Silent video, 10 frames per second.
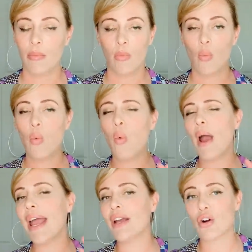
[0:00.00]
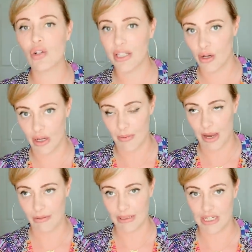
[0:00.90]
way early on in my
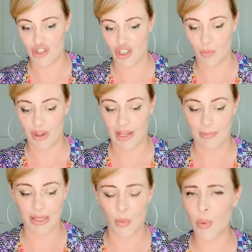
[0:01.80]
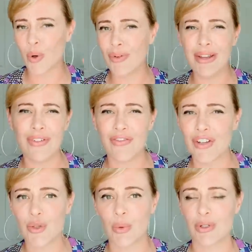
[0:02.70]
relationship with him. Like we weren't even
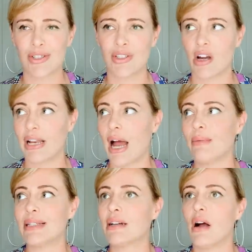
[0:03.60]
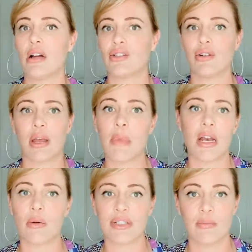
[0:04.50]
official. We were still talking. I was at a concert and I made
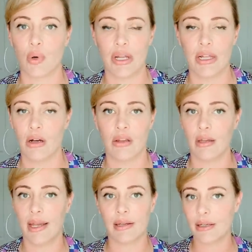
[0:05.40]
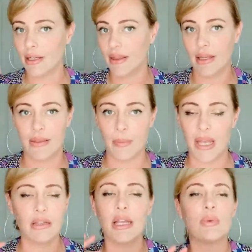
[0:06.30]
out with some boy on like in, in the
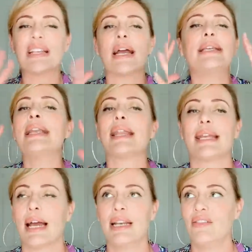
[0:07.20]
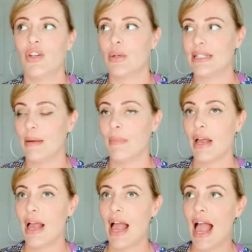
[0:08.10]
pit. It was like nothing. I didn't even know his name.
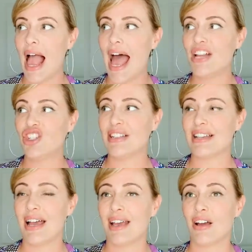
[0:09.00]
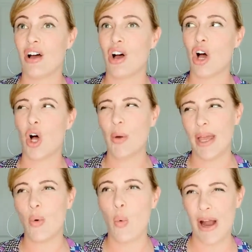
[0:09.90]
And she's like, okay,
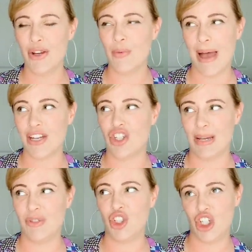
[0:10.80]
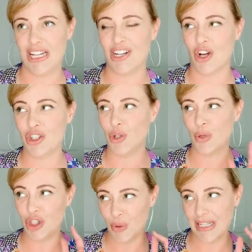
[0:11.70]
well, why are you mad James cheated on you
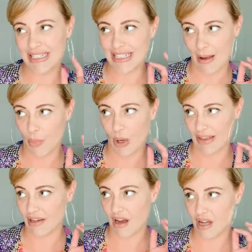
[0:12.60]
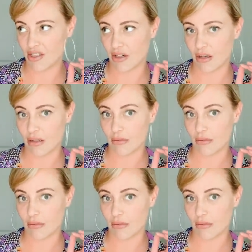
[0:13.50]
when you kissed that boy at the concert?